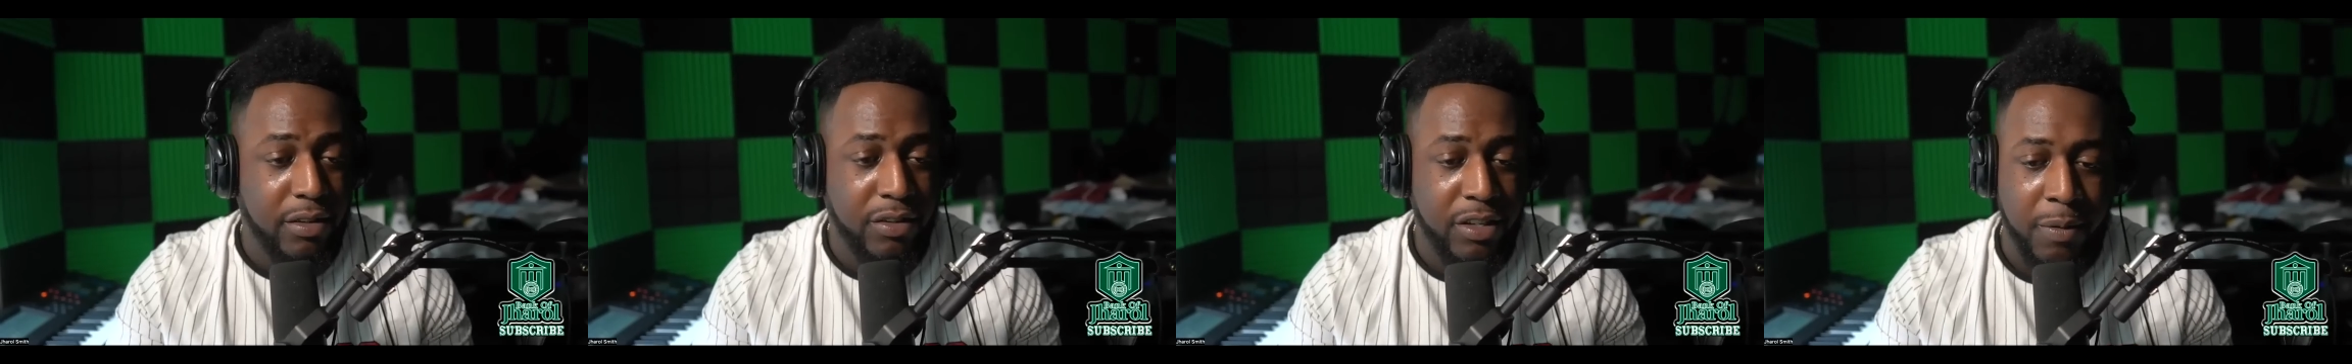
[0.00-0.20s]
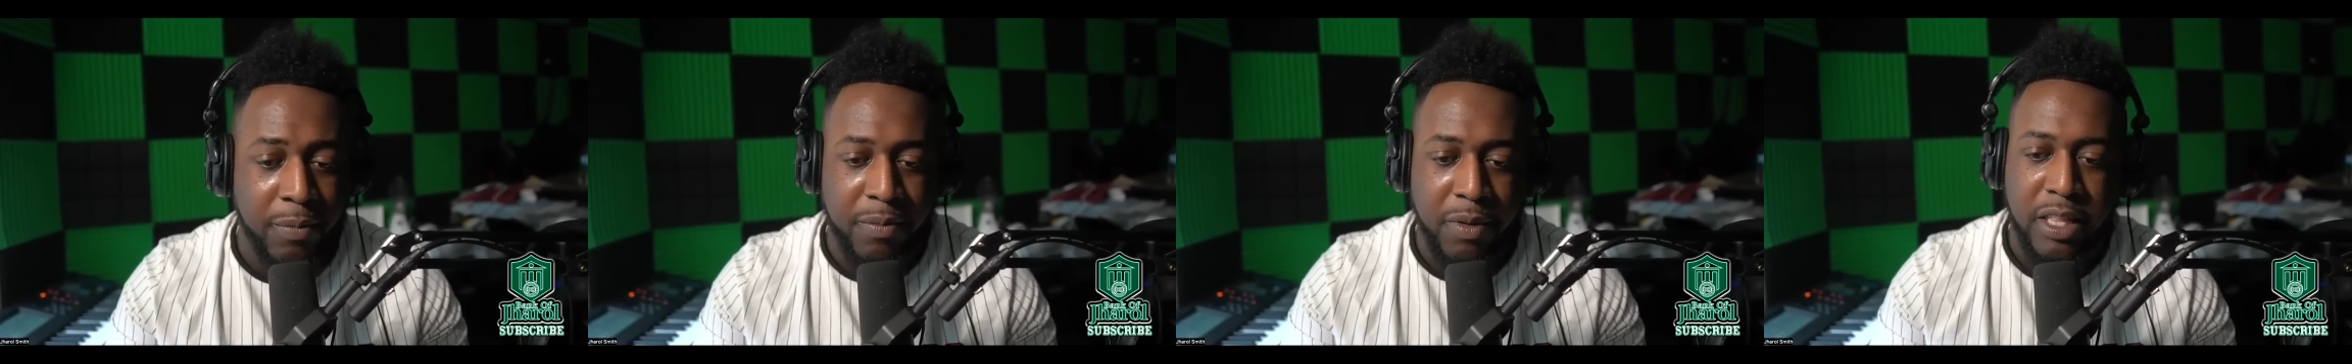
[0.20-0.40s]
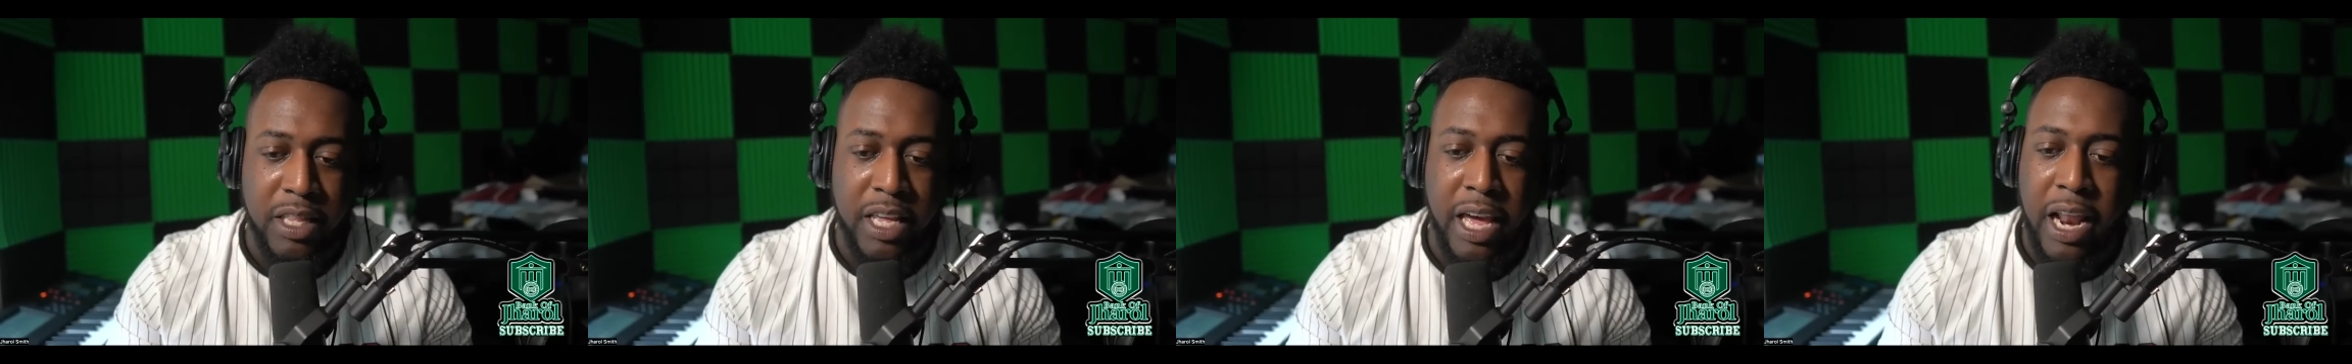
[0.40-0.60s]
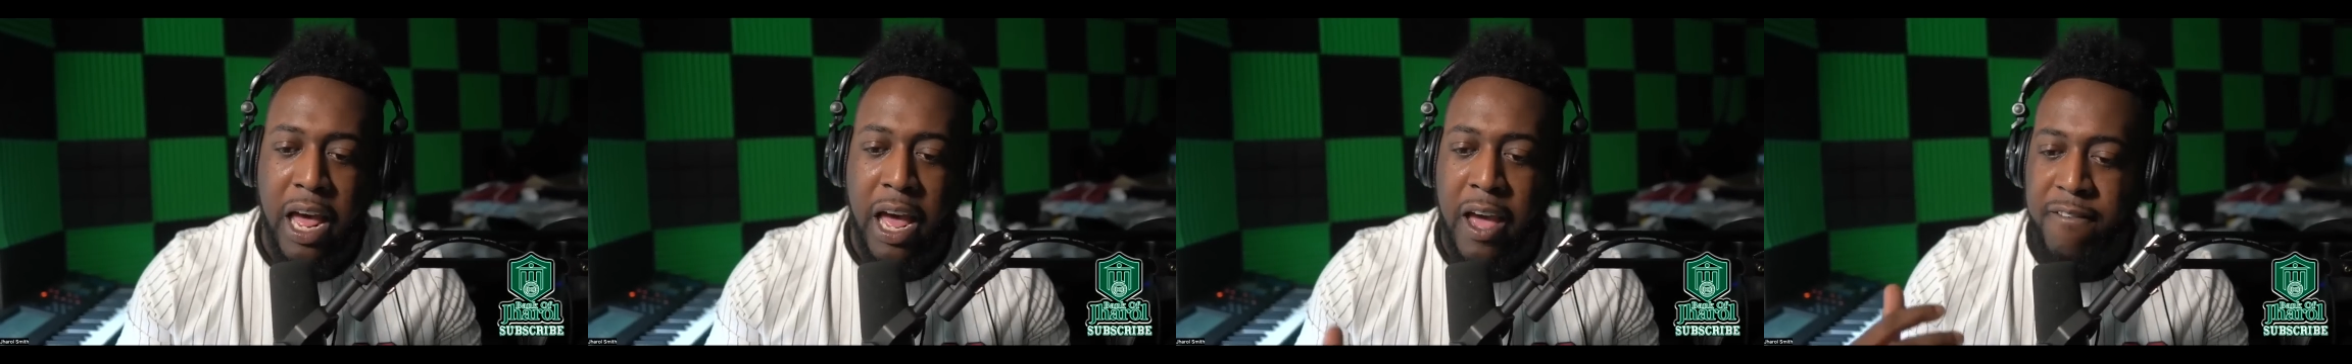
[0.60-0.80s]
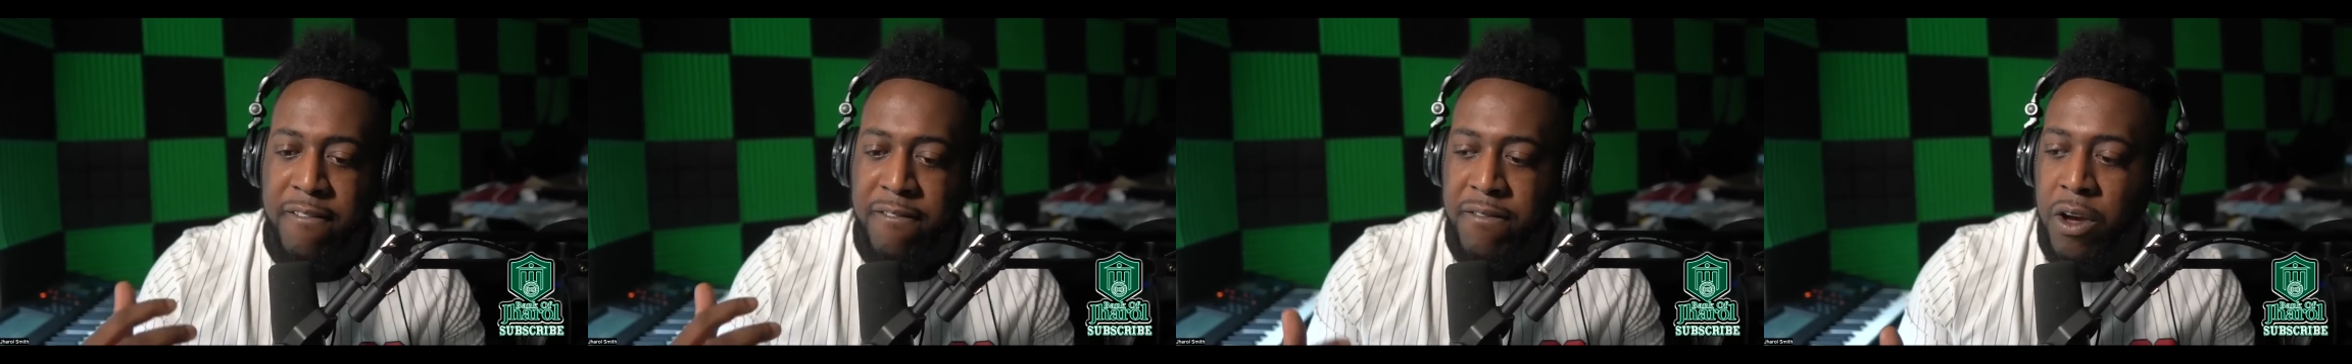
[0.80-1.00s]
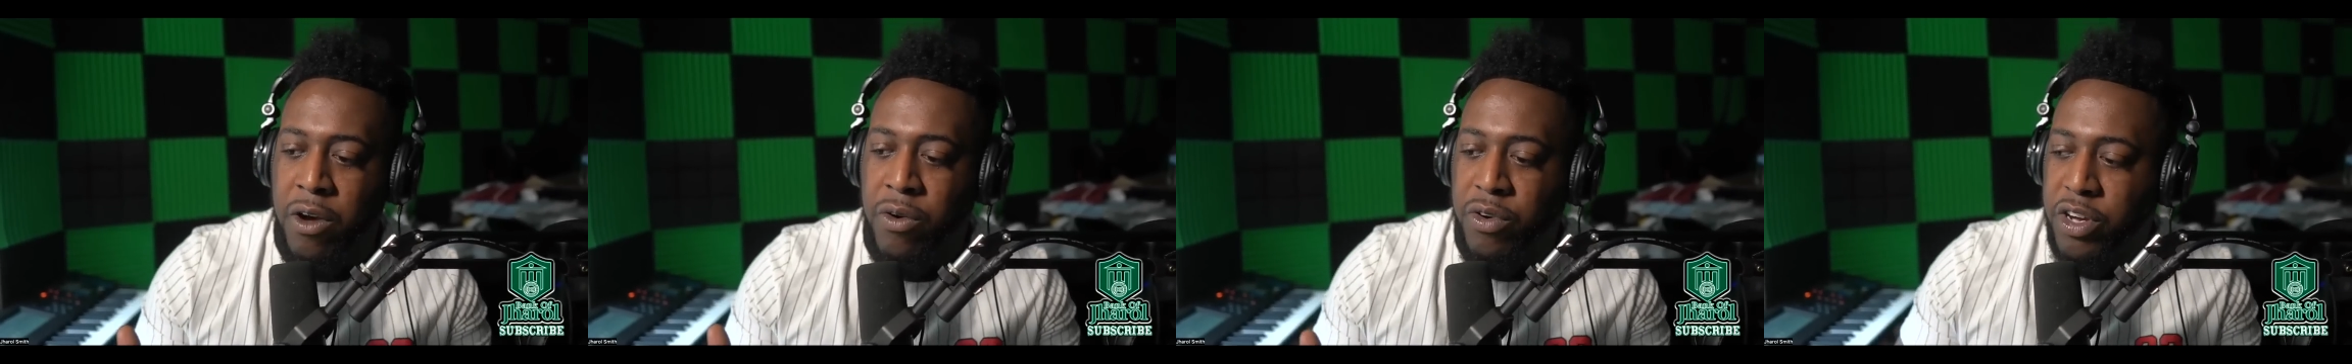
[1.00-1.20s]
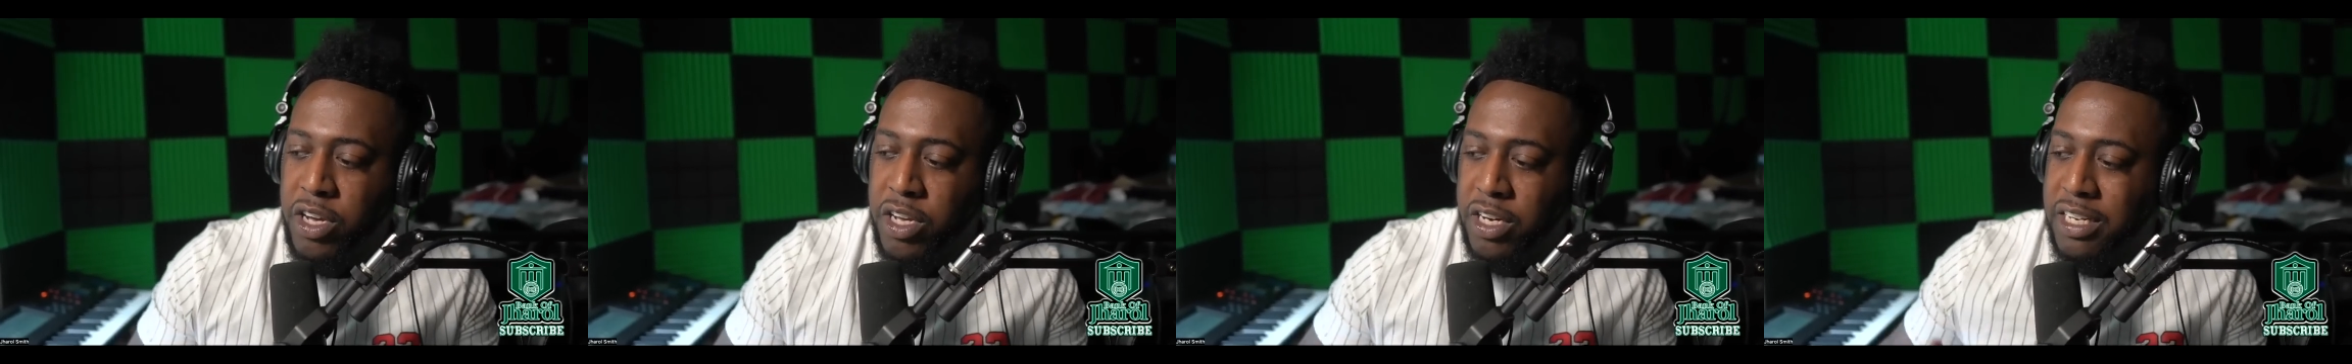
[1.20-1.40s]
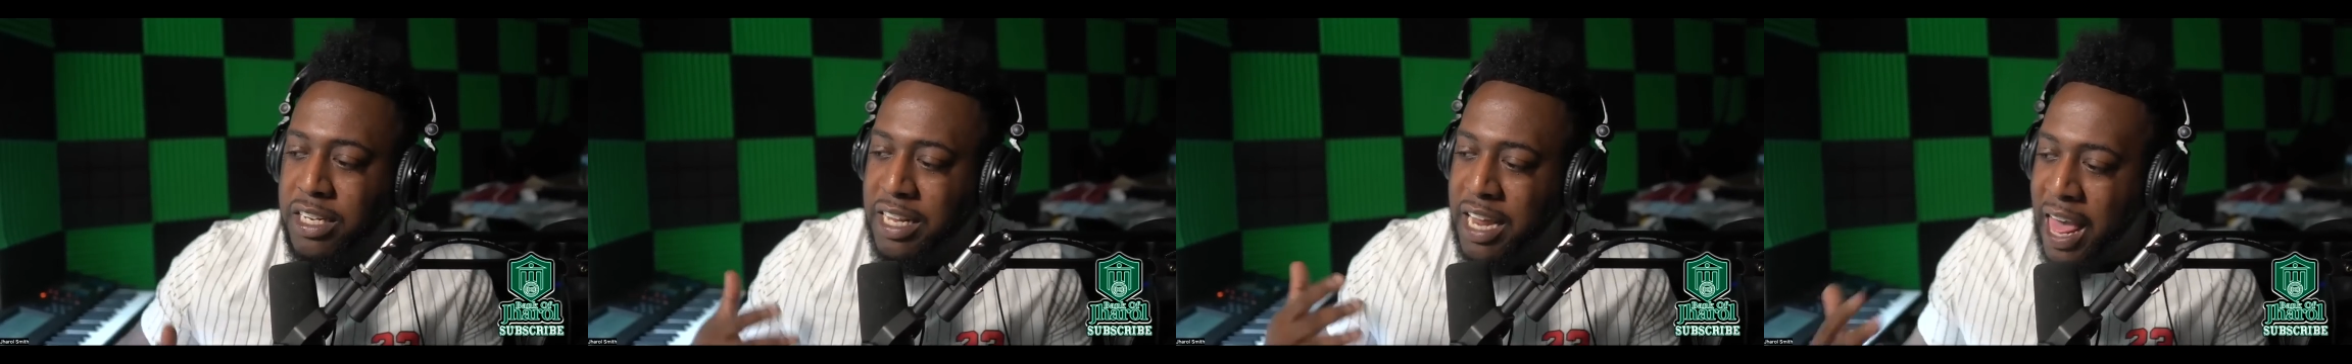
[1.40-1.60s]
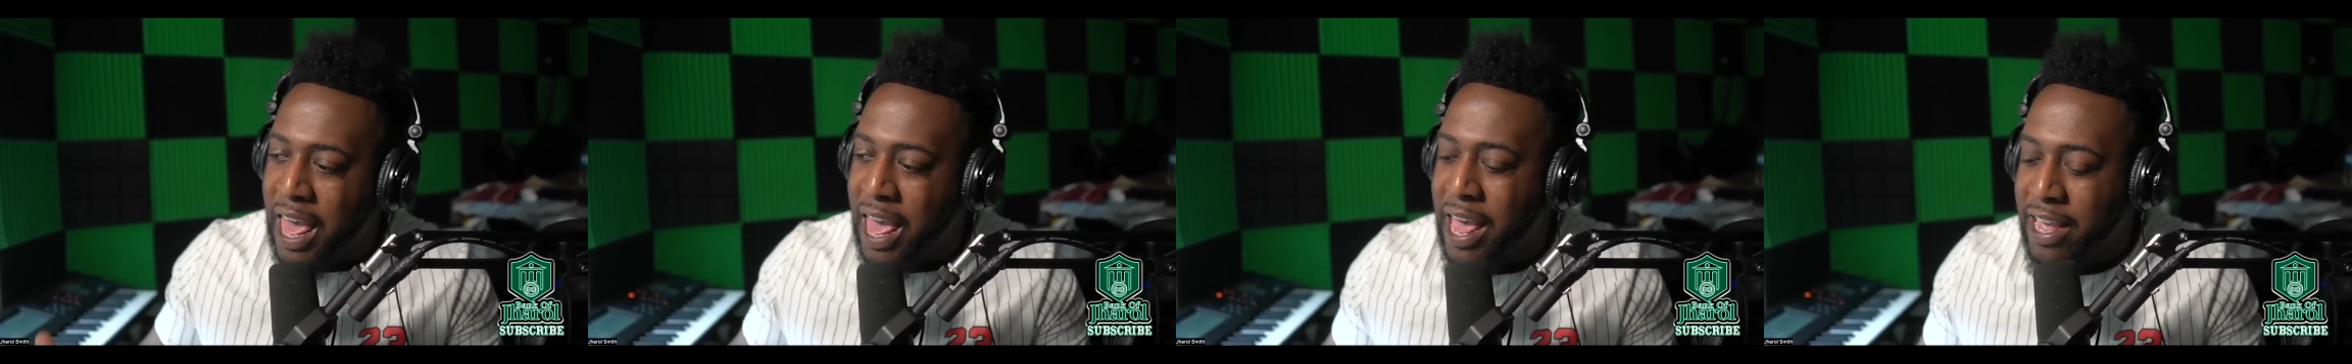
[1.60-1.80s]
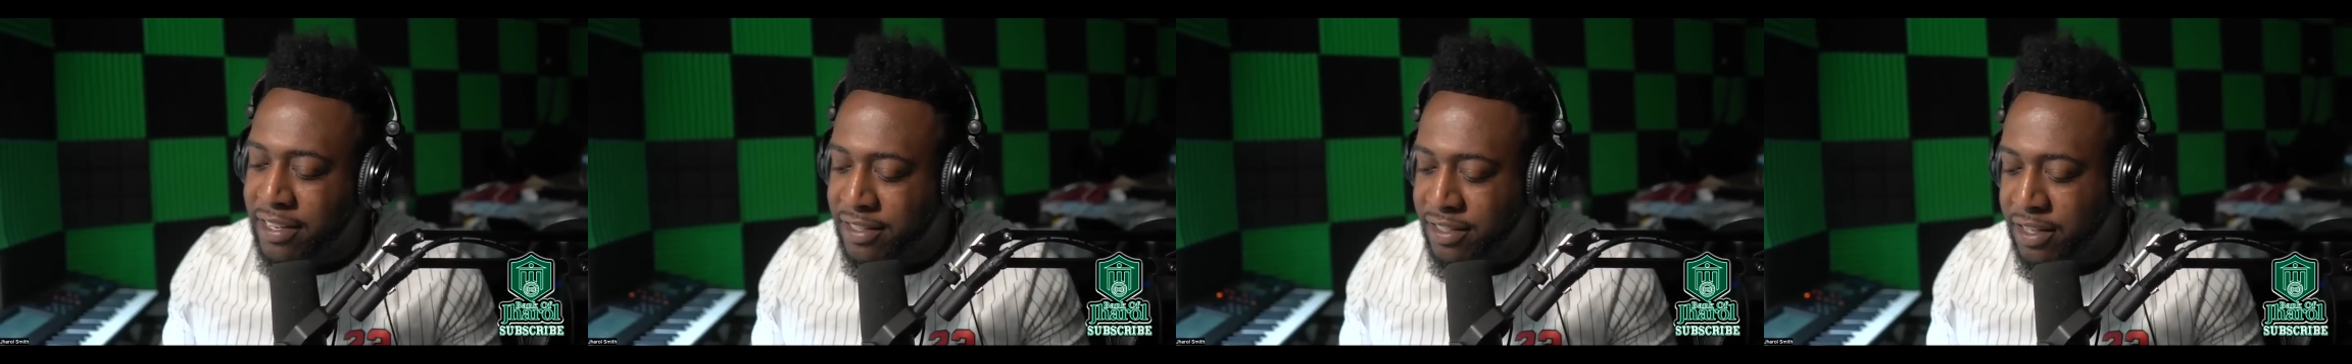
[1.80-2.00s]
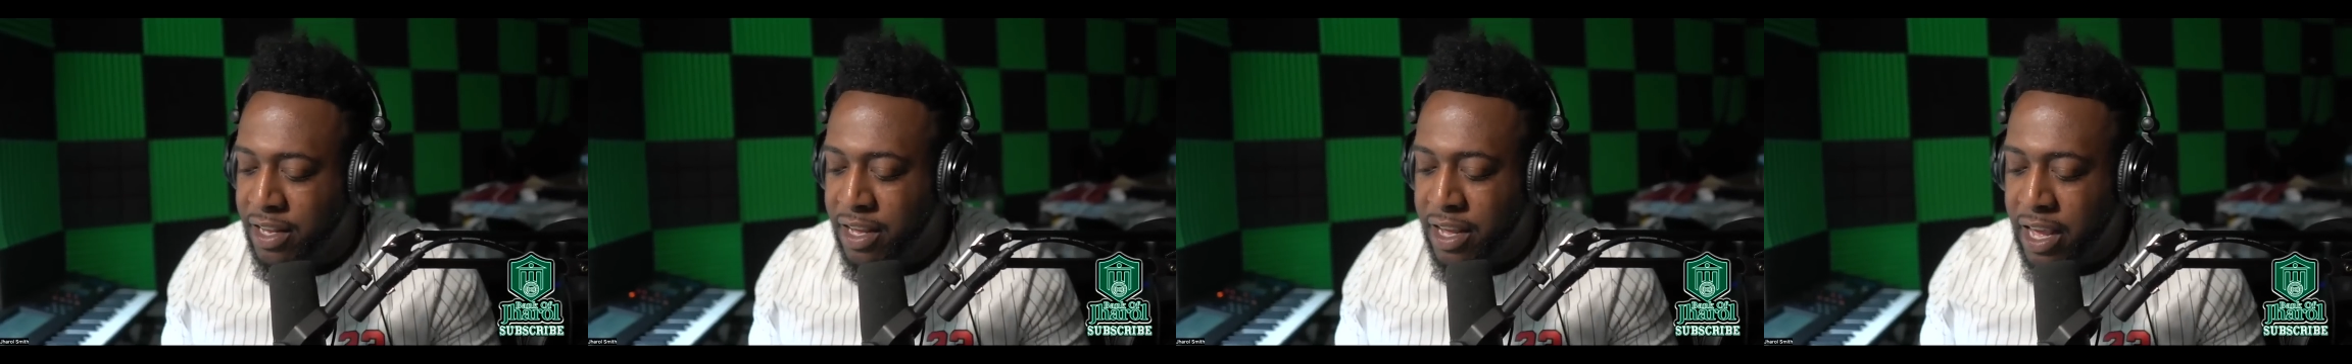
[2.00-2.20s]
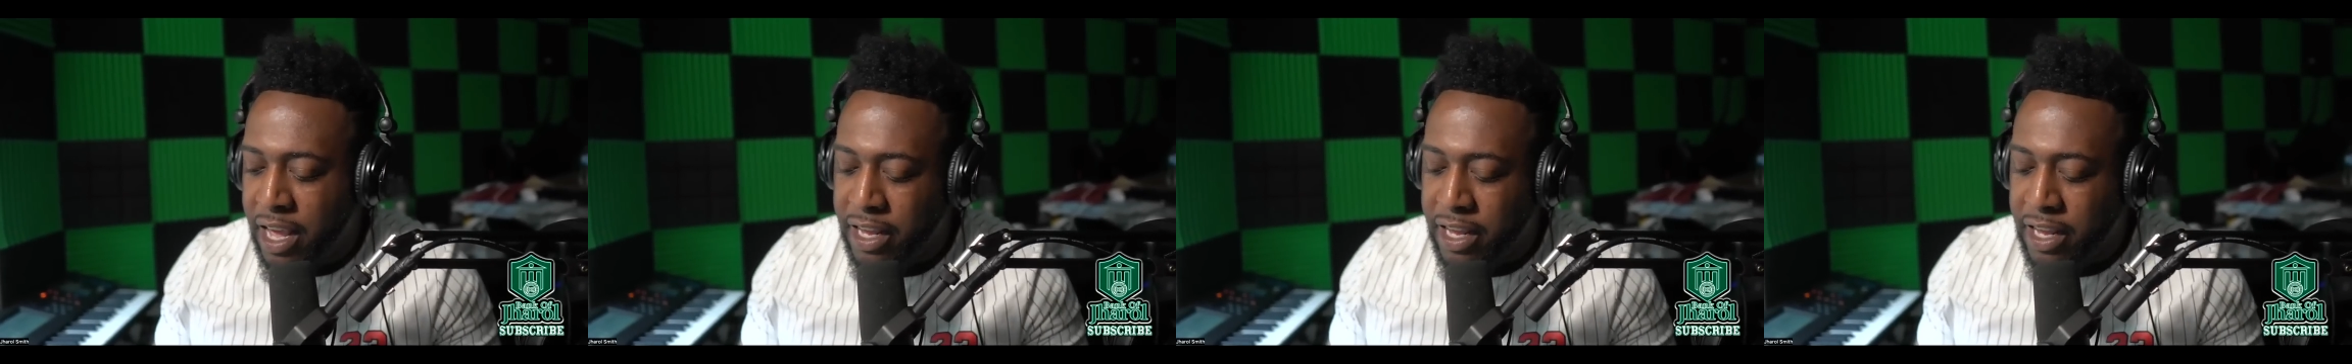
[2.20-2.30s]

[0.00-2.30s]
something that I felt could last